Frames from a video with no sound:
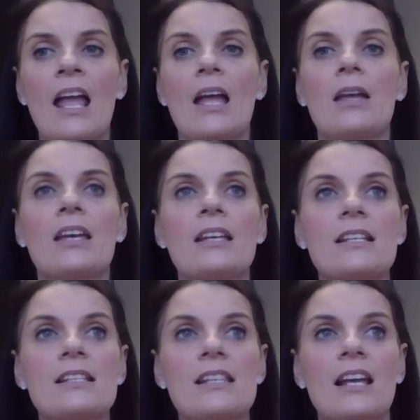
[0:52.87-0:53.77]

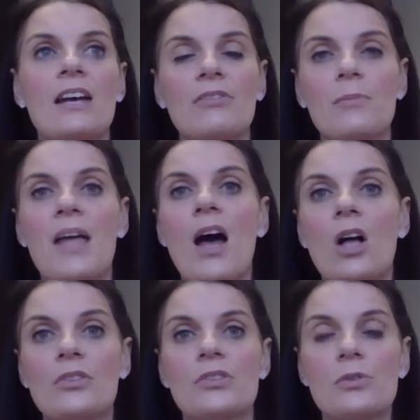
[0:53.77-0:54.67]
because they come from that
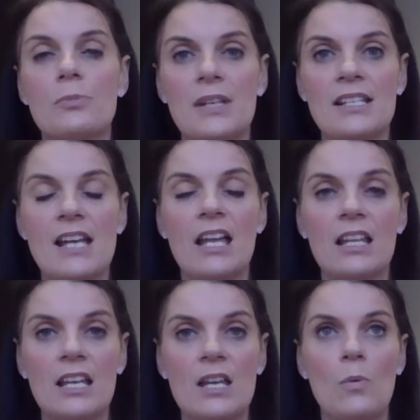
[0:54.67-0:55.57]
old school
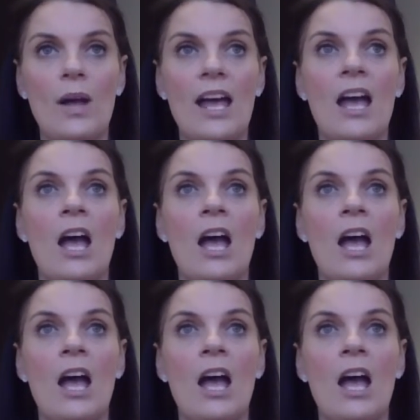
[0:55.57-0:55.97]
mentality where